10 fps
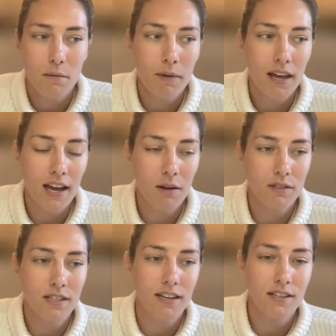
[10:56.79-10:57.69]
being able
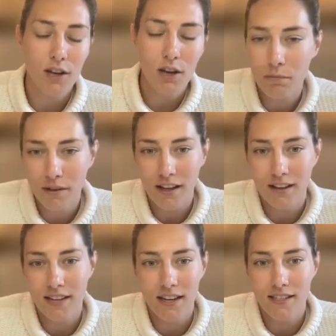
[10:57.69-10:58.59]
to interpret
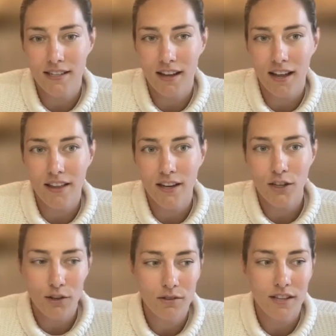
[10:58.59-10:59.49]
that data and then
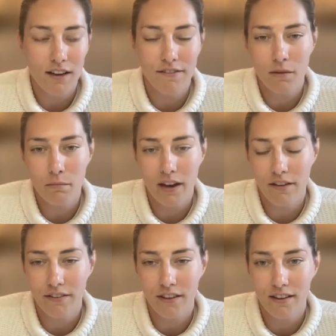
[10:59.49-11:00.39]
use that for the
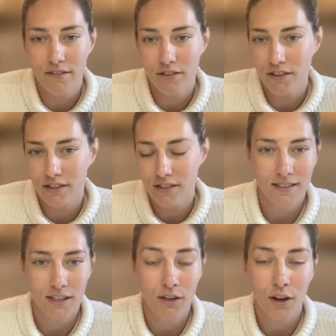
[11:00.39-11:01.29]
benefit of
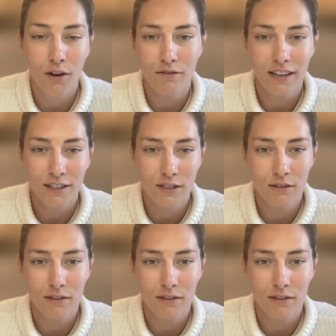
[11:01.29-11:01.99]
others. You can only really do